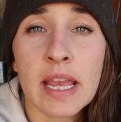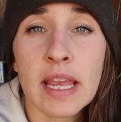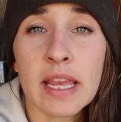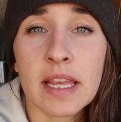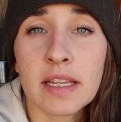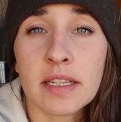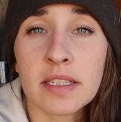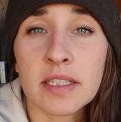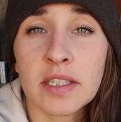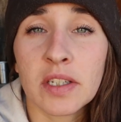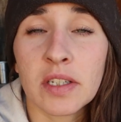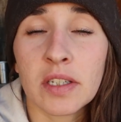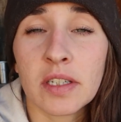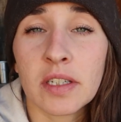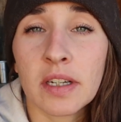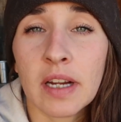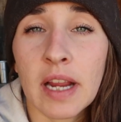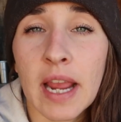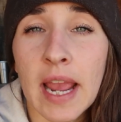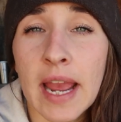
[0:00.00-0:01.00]
is
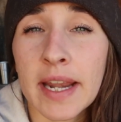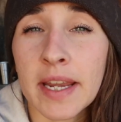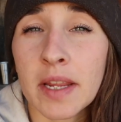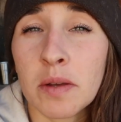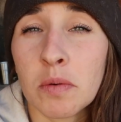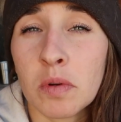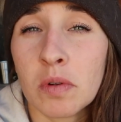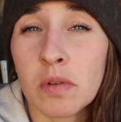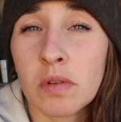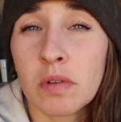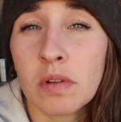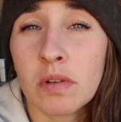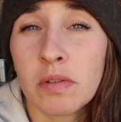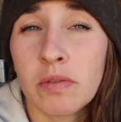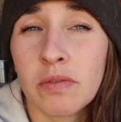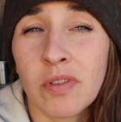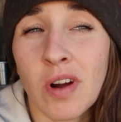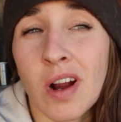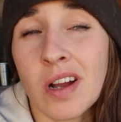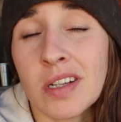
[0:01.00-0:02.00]
your annual
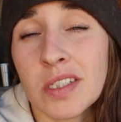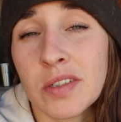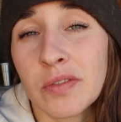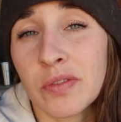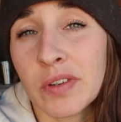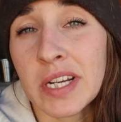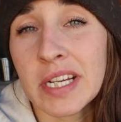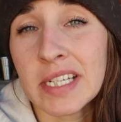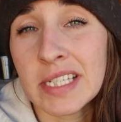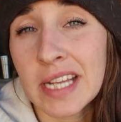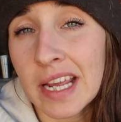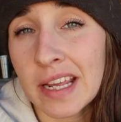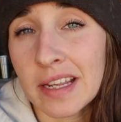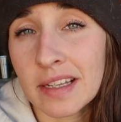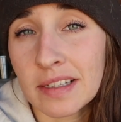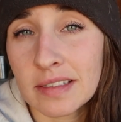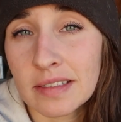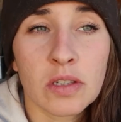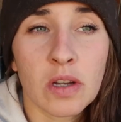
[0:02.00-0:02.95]
frost-free days.